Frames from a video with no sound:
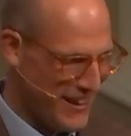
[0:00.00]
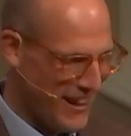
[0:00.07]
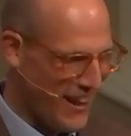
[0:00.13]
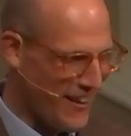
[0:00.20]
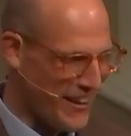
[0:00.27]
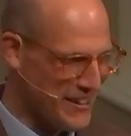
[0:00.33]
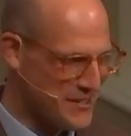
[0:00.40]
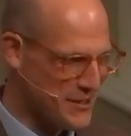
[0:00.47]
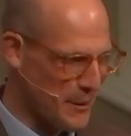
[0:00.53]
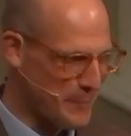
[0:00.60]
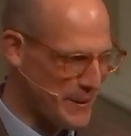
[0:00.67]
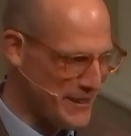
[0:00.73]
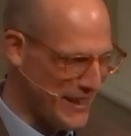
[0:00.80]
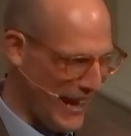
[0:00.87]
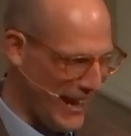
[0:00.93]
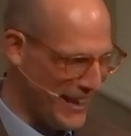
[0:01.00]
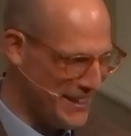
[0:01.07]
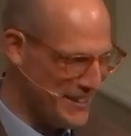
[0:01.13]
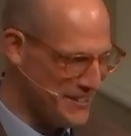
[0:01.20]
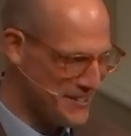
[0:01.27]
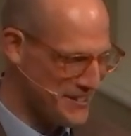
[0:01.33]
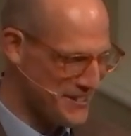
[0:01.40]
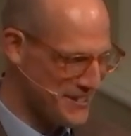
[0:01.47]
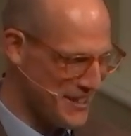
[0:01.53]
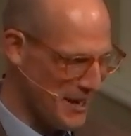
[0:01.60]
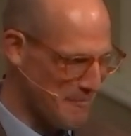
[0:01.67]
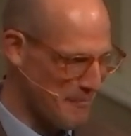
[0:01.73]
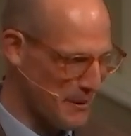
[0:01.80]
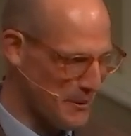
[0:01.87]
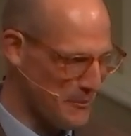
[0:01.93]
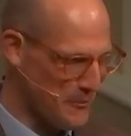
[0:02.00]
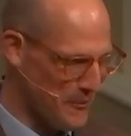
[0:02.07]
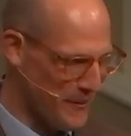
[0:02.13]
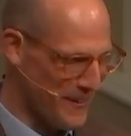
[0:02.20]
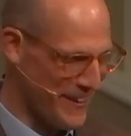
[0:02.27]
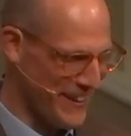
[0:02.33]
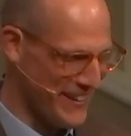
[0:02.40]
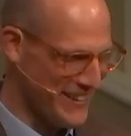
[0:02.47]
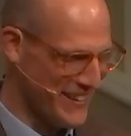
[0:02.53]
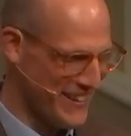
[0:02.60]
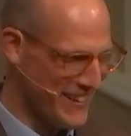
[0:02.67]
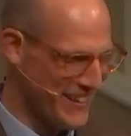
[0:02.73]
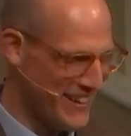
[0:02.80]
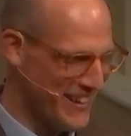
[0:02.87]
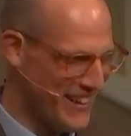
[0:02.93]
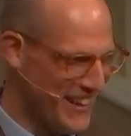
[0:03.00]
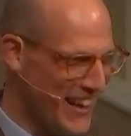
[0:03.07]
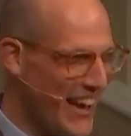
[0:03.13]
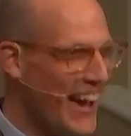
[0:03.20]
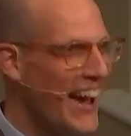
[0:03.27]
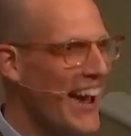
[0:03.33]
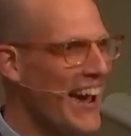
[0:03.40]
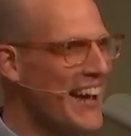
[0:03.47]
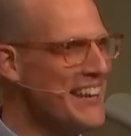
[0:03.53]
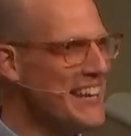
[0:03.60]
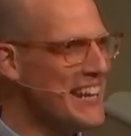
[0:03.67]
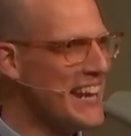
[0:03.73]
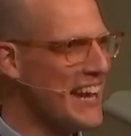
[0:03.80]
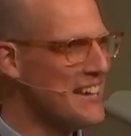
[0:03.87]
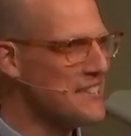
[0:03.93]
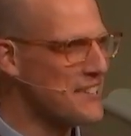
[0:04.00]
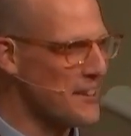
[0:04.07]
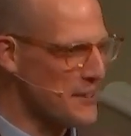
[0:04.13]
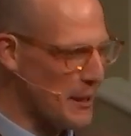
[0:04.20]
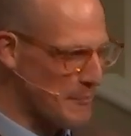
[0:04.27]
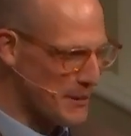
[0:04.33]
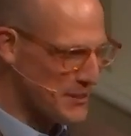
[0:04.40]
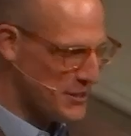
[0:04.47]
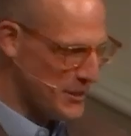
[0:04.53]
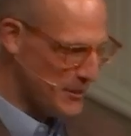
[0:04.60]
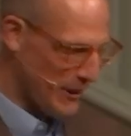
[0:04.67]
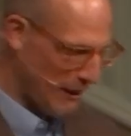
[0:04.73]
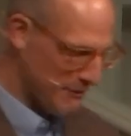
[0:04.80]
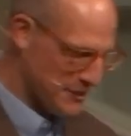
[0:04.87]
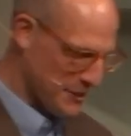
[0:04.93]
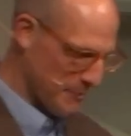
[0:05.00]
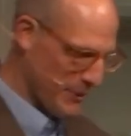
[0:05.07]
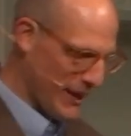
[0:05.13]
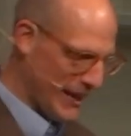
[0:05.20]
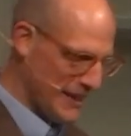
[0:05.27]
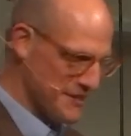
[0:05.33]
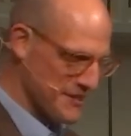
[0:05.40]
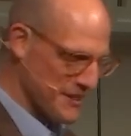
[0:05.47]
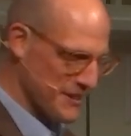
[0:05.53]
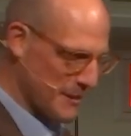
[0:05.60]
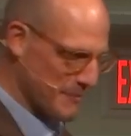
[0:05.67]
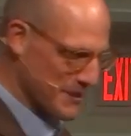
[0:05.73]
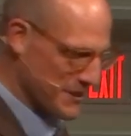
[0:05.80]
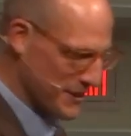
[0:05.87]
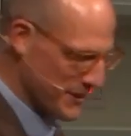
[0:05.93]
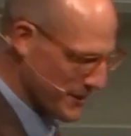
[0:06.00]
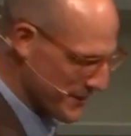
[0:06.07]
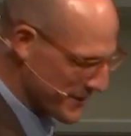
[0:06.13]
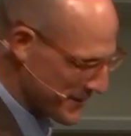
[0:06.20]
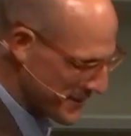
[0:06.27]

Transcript: All right, so bananas, number one. Any guess on number two? I was surprised on number two.